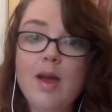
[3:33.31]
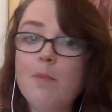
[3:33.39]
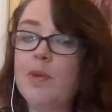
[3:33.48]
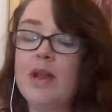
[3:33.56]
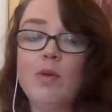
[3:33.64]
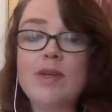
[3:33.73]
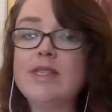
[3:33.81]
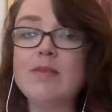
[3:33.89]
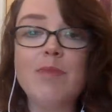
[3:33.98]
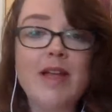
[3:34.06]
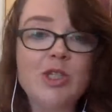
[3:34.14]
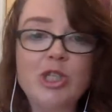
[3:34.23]
But he wasn't
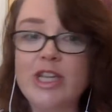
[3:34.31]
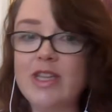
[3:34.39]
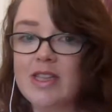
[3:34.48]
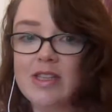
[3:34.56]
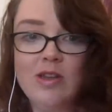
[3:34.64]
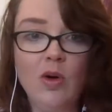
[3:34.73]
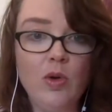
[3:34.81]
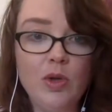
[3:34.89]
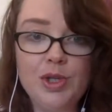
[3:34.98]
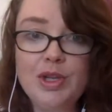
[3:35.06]
mentioning the old